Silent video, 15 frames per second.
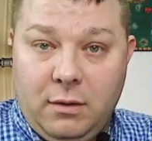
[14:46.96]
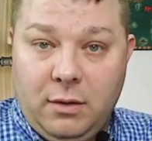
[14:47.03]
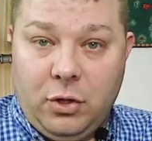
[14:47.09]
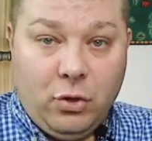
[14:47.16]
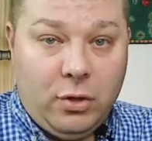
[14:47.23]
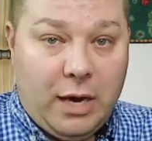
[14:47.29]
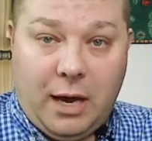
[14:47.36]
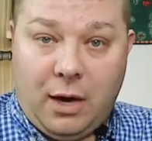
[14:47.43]

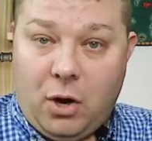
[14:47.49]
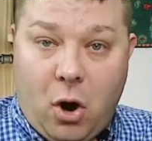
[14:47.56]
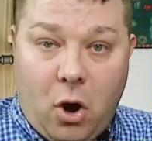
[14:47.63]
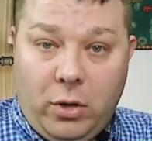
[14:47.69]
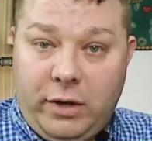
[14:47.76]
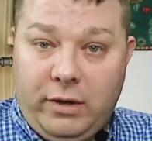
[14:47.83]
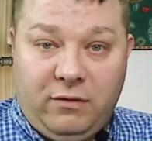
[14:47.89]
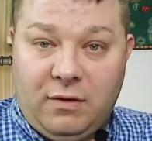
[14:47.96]
You're not
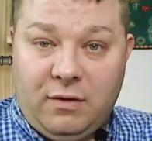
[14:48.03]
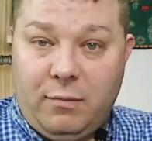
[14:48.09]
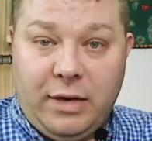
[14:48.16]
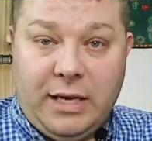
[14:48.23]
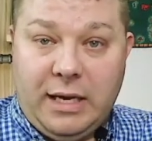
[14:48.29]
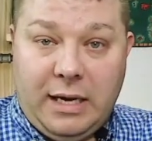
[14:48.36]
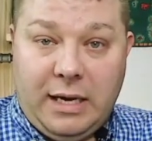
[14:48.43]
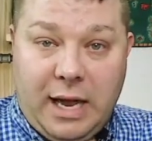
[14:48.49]
calling
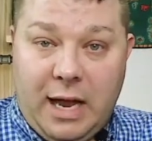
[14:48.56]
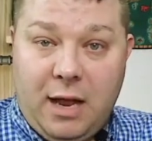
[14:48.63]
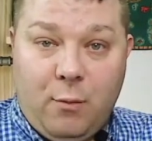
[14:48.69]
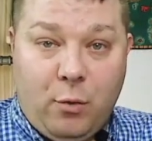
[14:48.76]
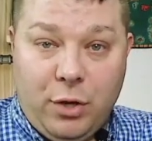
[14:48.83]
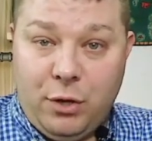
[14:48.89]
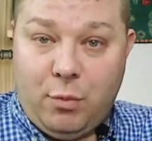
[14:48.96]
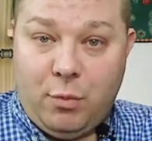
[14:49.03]
somebody a
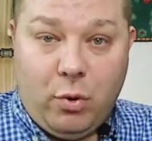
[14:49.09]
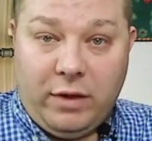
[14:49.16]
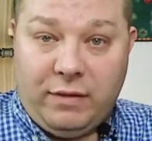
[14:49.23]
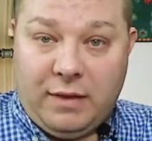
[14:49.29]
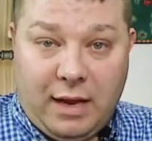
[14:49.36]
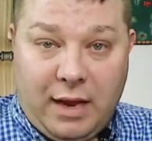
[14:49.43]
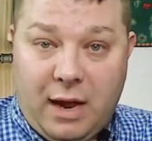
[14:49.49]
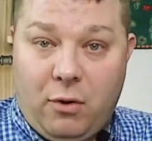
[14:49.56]
name when you point
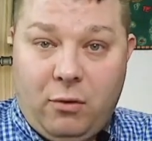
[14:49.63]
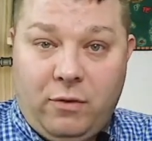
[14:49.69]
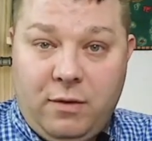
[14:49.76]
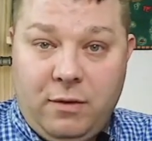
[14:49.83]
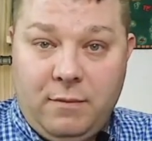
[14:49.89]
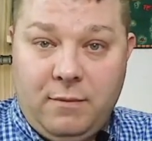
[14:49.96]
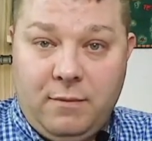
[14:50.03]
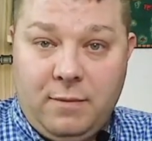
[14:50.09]
that out.
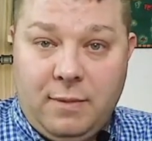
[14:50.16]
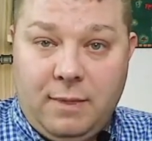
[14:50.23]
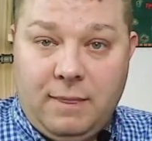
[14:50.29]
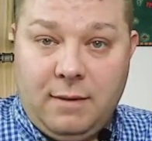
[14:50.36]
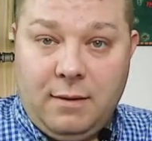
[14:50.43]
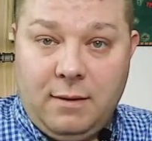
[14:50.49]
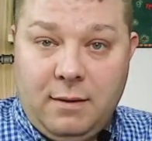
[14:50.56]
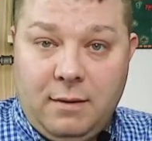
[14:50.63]

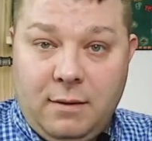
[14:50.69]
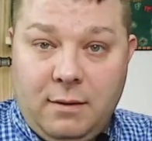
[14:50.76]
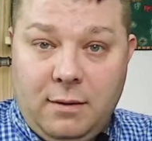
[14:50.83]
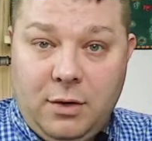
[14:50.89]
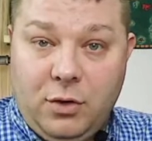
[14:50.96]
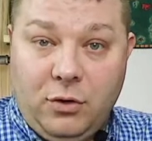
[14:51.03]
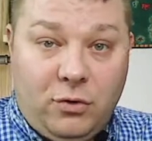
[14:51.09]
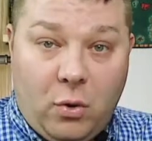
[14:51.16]

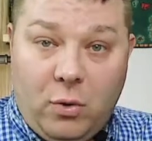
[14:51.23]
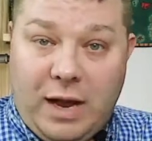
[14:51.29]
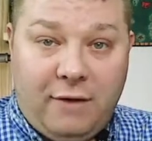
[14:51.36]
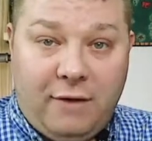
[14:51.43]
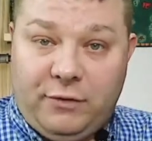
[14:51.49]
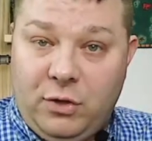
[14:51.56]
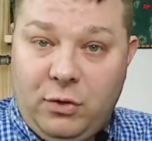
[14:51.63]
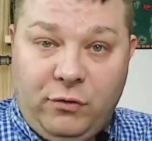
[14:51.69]
You don't
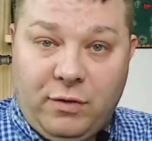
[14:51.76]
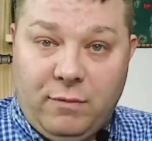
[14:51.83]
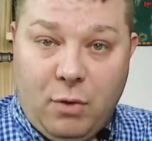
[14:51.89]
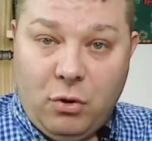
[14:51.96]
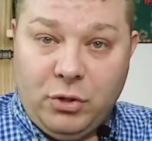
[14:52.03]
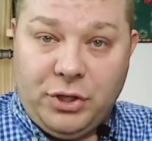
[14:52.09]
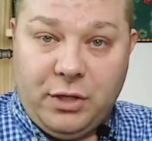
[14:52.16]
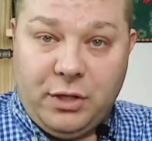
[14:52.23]
have to use
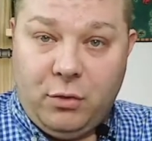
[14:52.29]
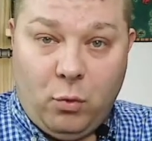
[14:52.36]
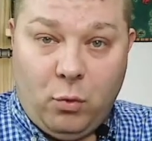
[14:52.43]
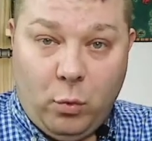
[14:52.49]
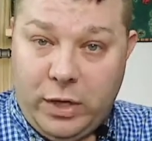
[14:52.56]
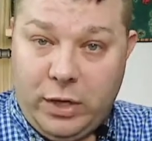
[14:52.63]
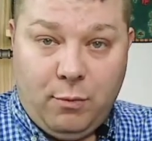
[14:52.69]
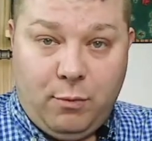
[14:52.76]
emotion
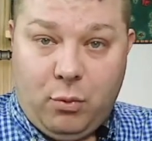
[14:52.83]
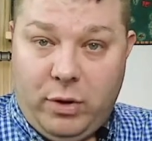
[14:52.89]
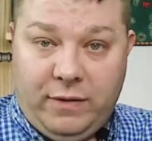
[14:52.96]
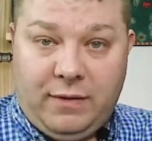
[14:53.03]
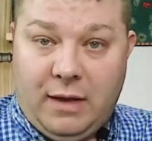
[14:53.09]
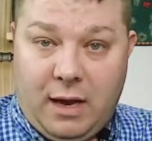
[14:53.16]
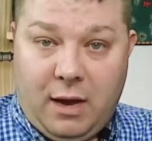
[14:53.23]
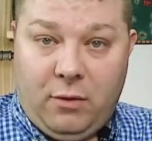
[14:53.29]
when you point
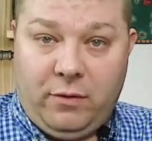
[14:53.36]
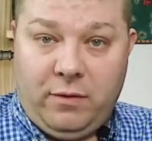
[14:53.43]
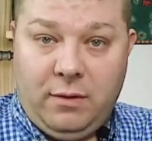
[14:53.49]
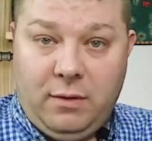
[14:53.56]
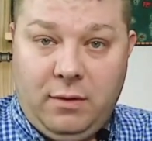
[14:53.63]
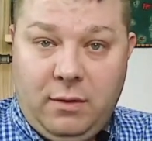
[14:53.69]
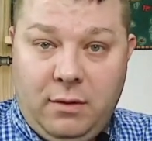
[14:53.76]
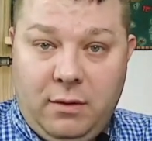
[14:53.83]
that out.
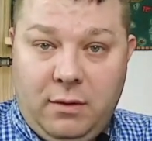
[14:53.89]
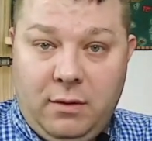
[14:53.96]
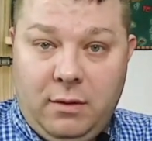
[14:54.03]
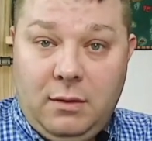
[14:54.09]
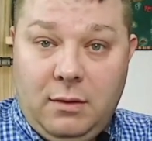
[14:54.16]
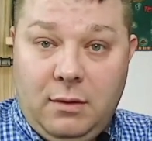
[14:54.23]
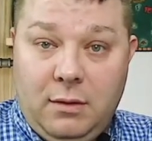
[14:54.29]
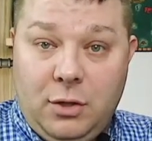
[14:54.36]

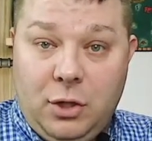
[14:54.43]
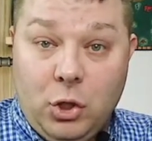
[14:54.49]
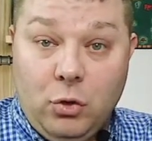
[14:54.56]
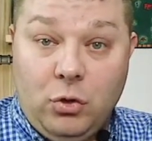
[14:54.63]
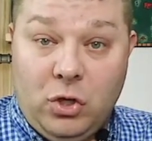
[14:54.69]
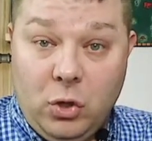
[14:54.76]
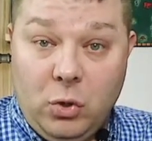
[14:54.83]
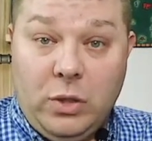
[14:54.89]

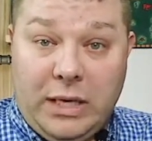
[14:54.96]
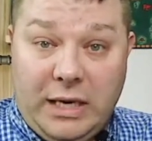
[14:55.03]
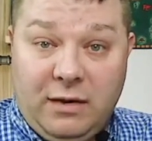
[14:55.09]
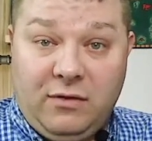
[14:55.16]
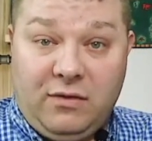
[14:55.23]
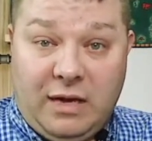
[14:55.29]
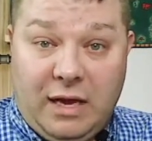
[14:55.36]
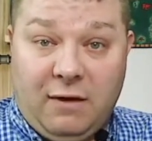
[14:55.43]
You do
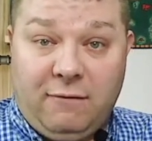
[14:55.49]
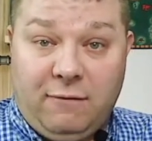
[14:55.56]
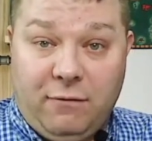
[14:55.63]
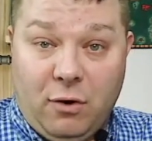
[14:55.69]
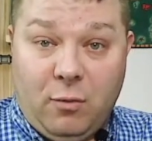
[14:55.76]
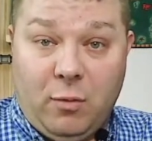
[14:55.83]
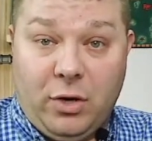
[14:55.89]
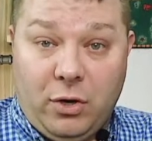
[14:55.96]
need to stand
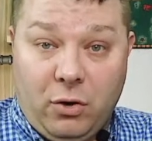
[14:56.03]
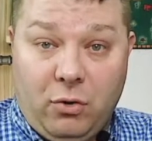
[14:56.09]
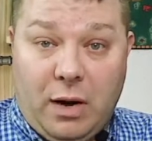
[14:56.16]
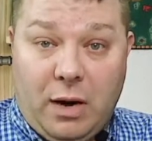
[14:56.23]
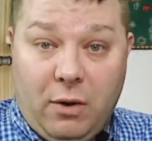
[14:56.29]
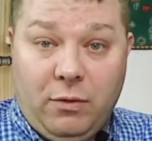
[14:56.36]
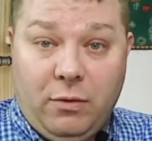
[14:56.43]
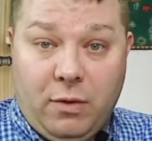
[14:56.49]
firm on your
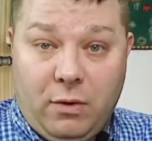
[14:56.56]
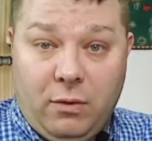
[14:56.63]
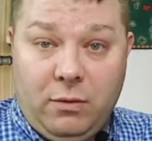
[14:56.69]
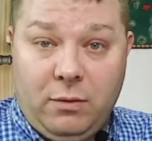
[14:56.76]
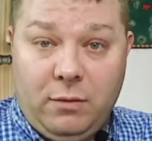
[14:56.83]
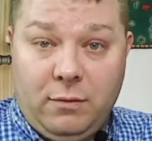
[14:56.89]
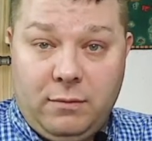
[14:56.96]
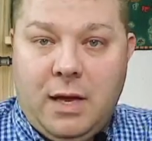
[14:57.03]
ground, though.
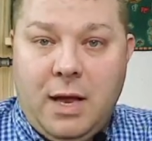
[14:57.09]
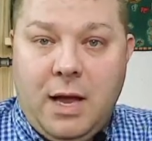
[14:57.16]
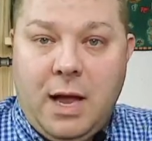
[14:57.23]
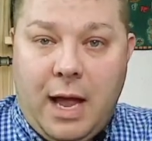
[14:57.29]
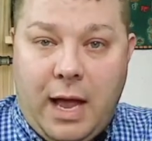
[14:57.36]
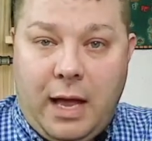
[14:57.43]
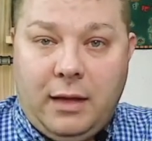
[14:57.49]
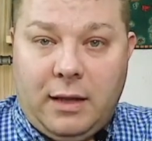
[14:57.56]

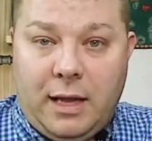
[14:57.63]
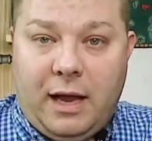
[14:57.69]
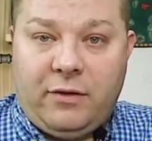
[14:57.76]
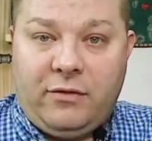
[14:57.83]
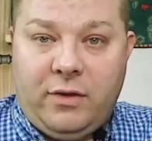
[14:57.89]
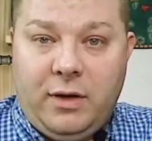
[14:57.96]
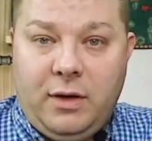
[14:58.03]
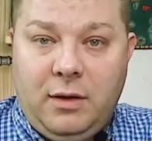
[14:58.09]
And
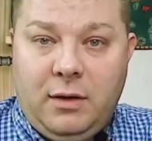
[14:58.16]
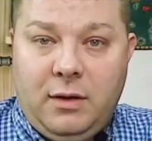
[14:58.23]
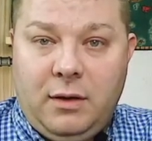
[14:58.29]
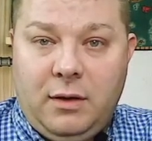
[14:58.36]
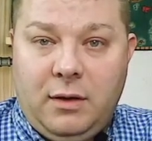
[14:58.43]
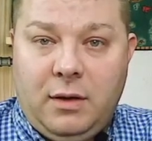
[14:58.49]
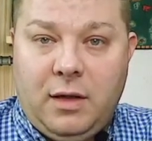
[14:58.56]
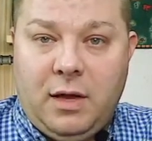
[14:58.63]
lastly,
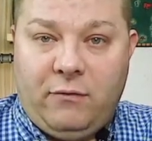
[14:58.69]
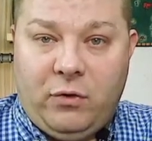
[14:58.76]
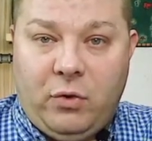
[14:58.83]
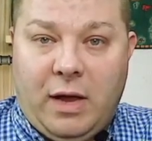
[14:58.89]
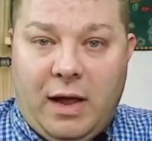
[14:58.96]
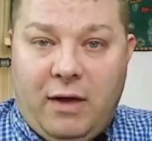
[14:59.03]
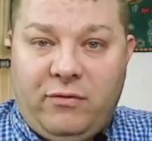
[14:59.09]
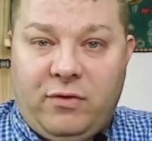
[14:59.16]
if you
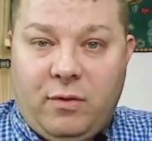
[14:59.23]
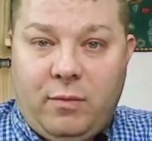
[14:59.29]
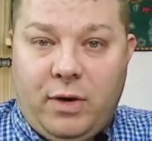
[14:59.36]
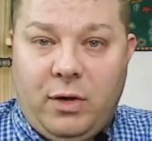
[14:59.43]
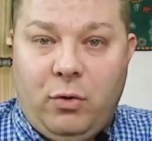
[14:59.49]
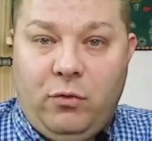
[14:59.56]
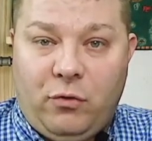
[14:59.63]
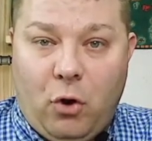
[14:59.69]
have
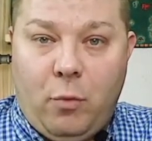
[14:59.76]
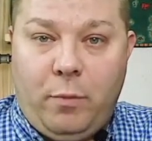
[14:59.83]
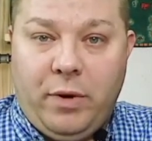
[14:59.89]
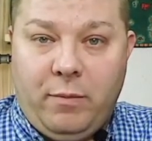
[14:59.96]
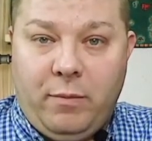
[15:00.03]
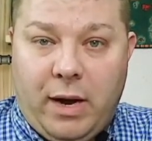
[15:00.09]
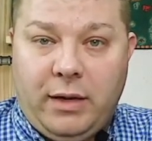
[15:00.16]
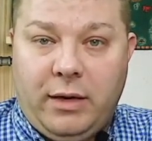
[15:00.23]
somebody who's
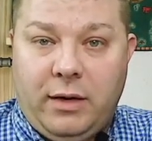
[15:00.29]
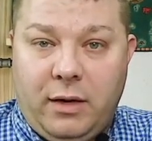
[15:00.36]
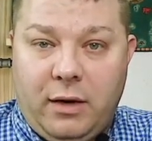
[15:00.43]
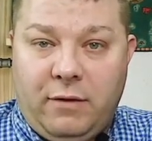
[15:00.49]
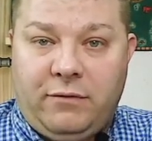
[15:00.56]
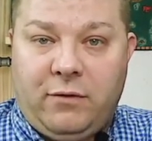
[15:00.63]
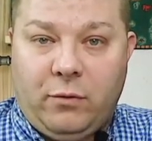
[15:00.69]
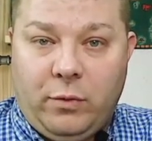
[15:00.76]
open-minded enough to